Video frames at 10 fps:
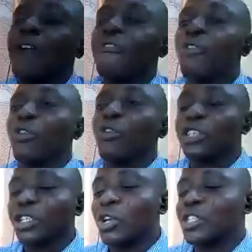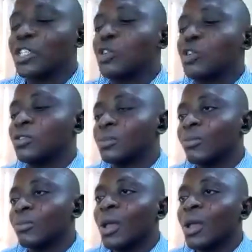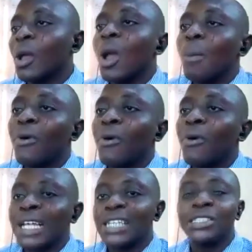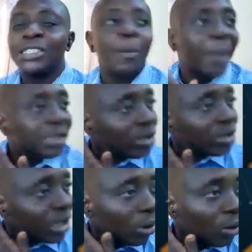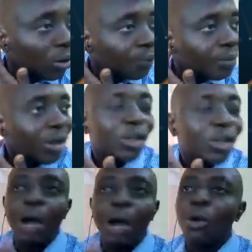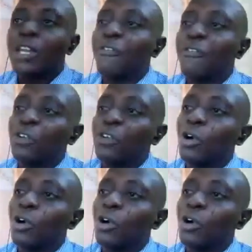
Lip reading: water for irrigation. But as an extension personnel, you are working for